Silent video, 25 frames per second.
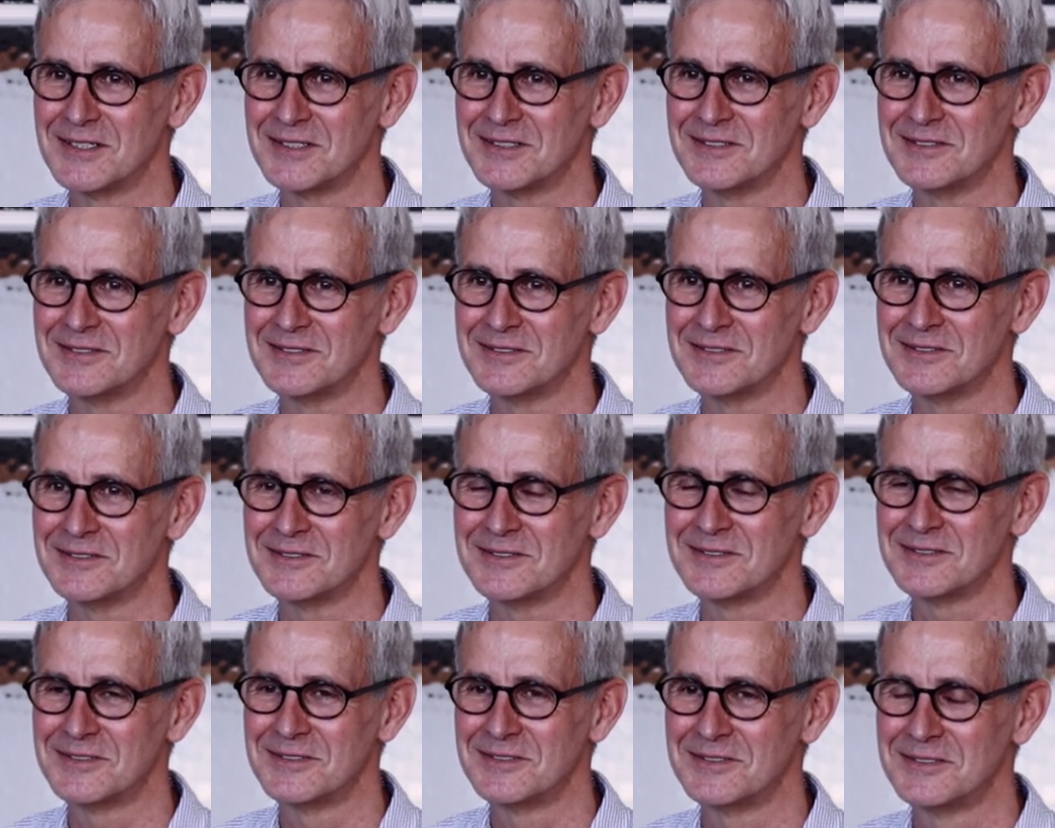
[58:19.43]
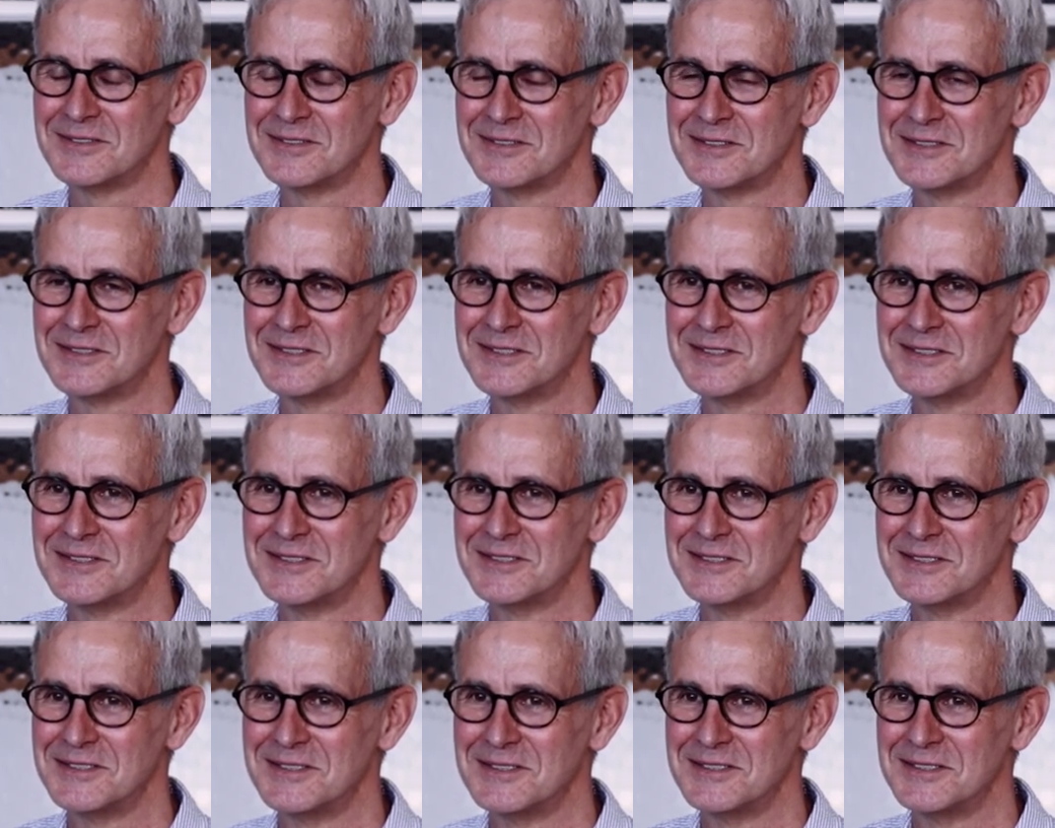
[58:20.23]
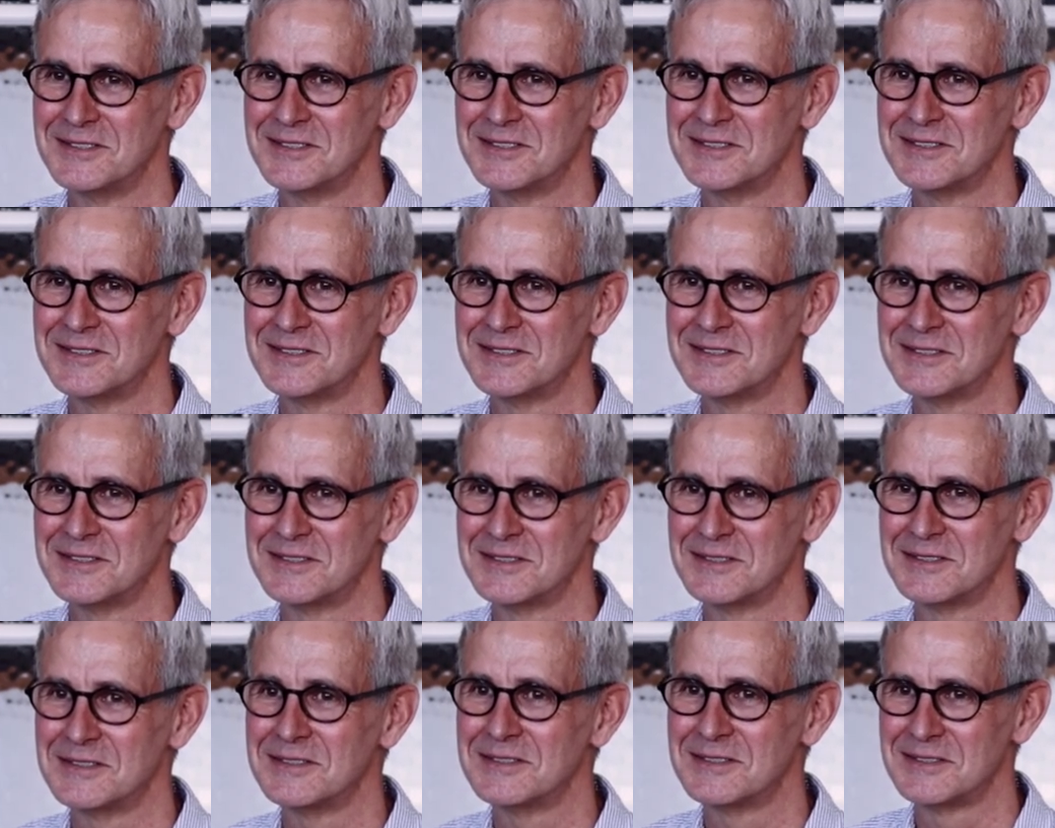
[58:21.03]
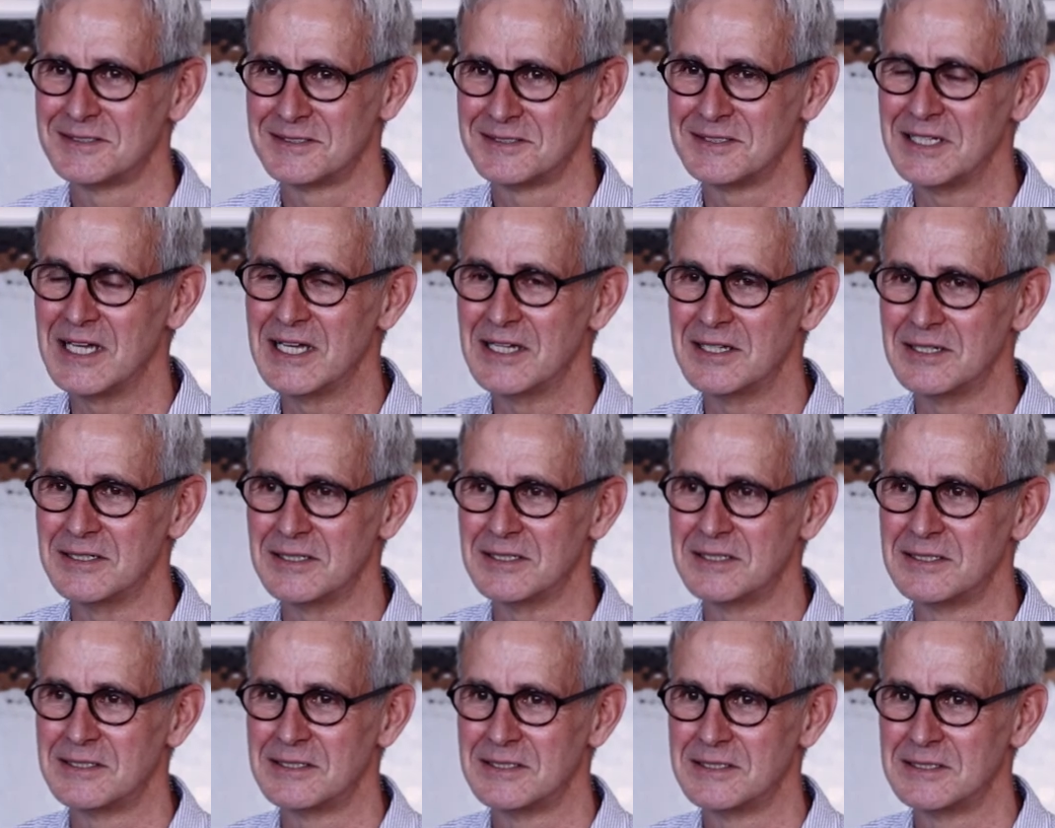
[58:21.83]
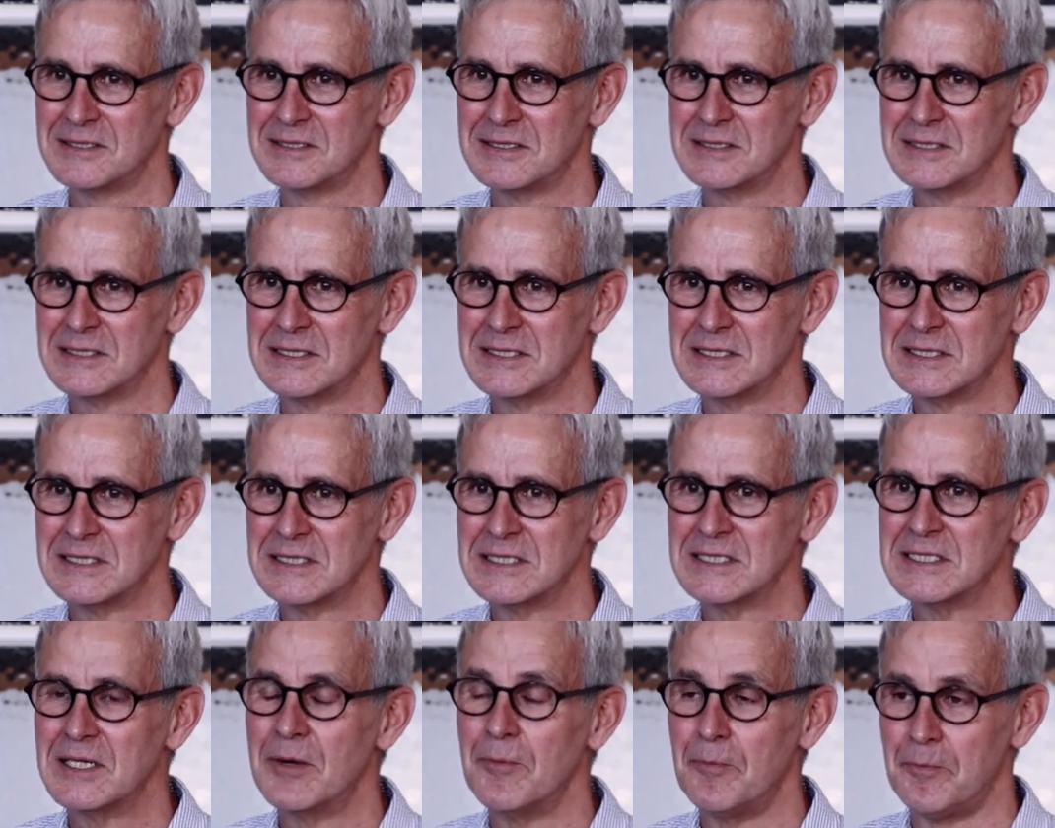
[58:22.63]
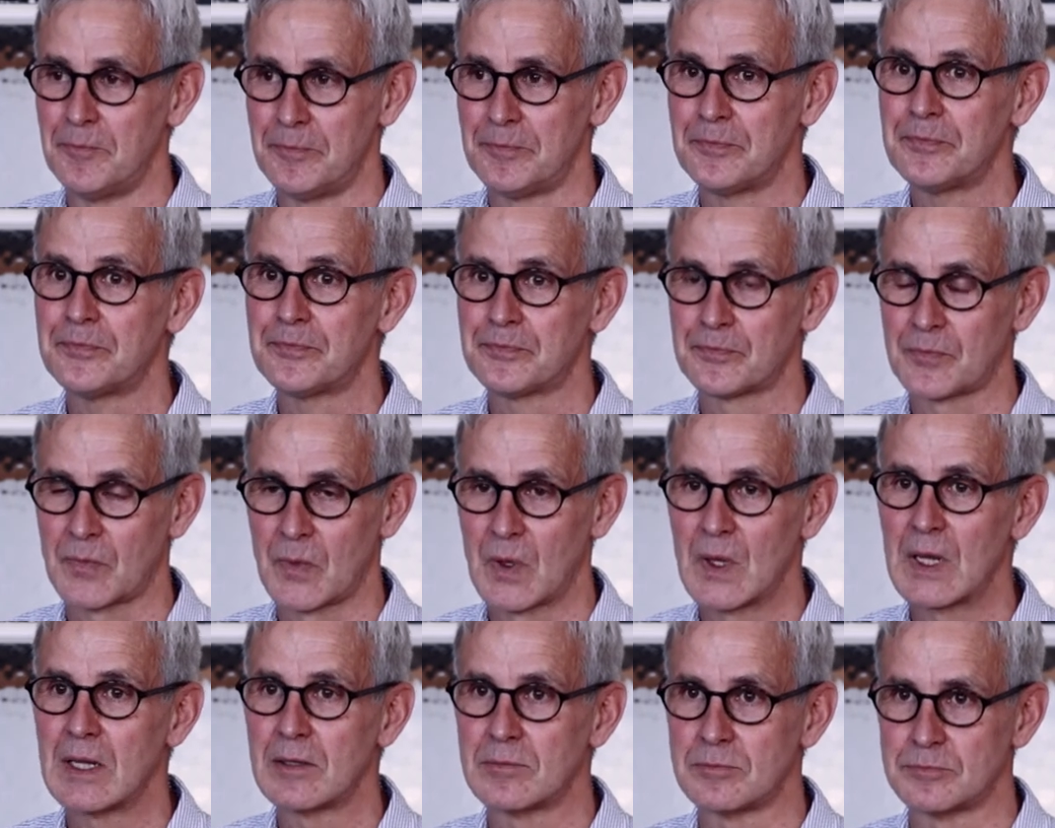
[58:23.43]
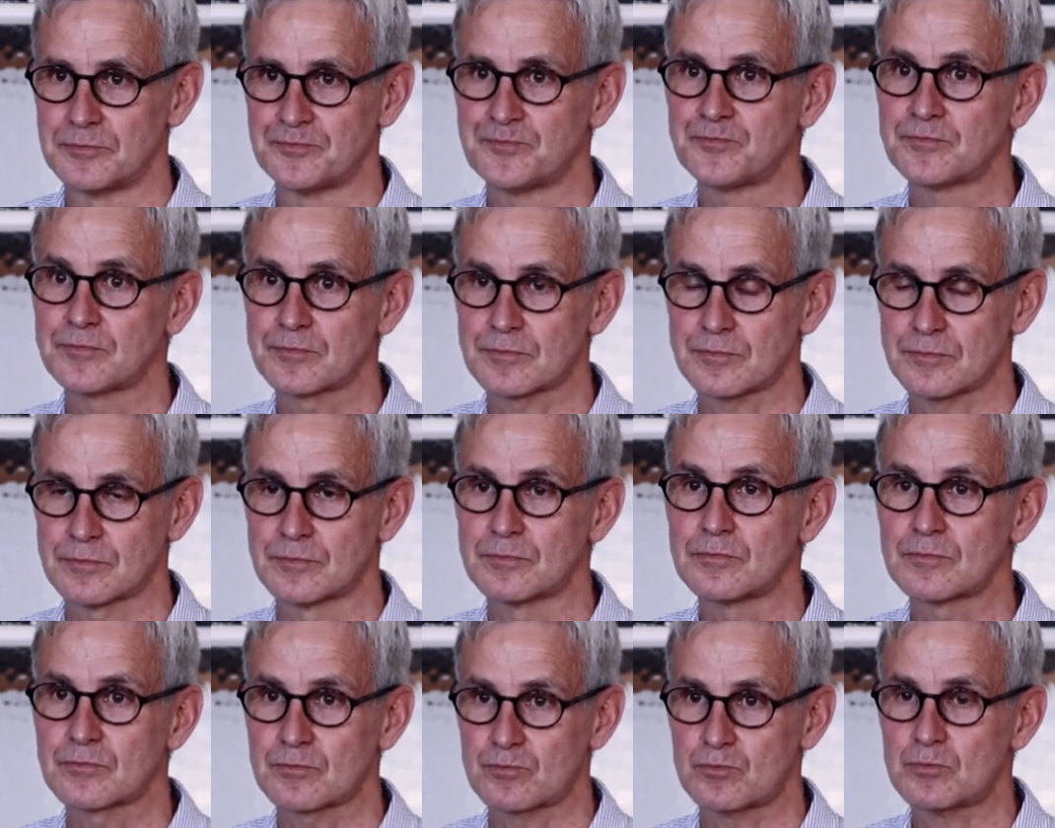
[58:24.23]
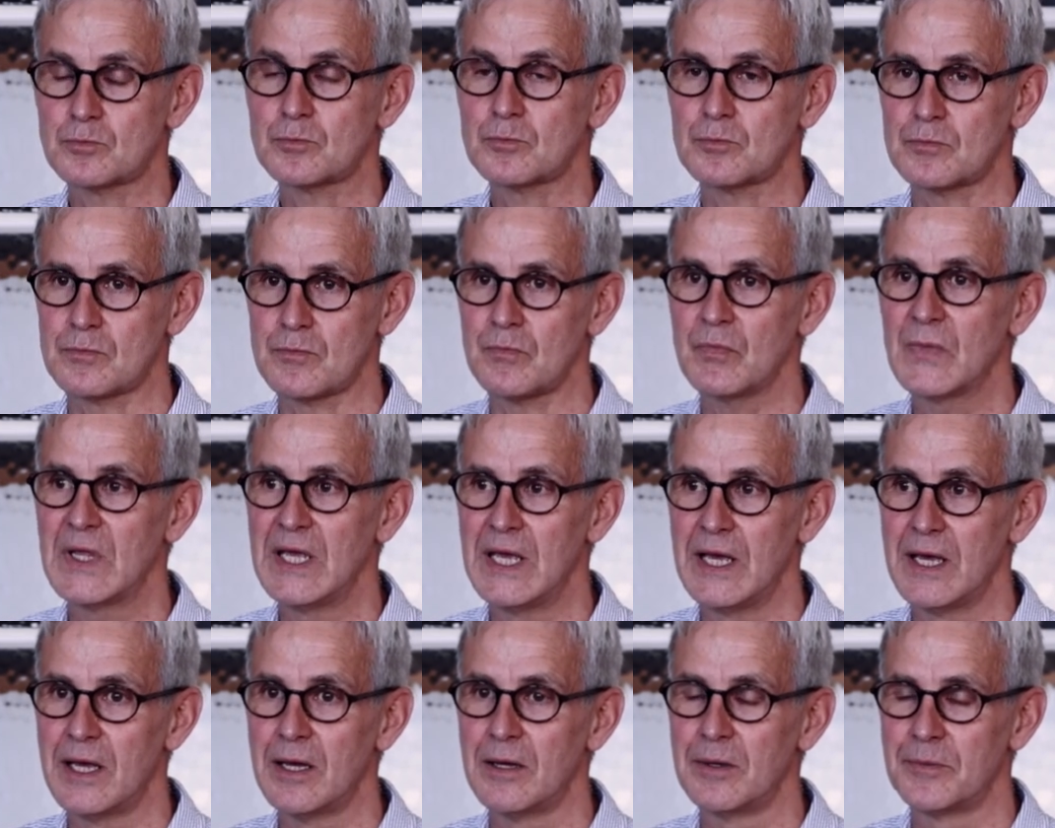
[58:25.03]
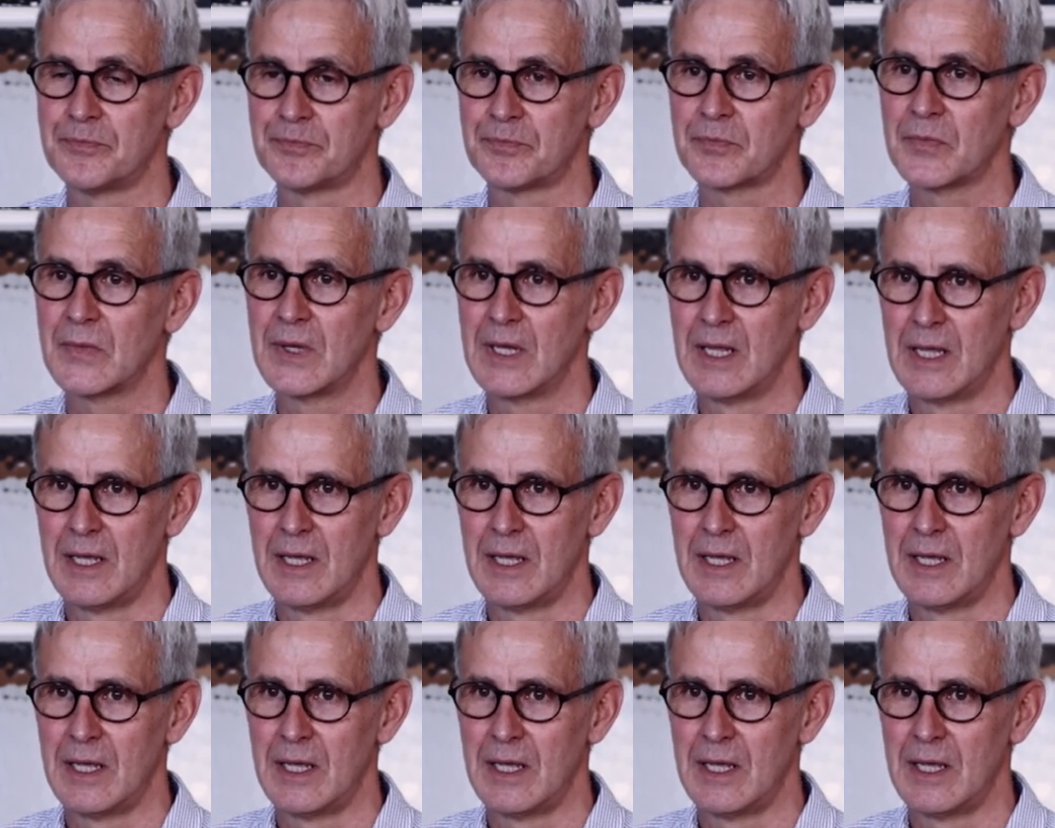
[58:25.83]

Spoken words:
And also its attentiveness to history, even though you know, Morandi is just in the kitchen, basically. Yeah.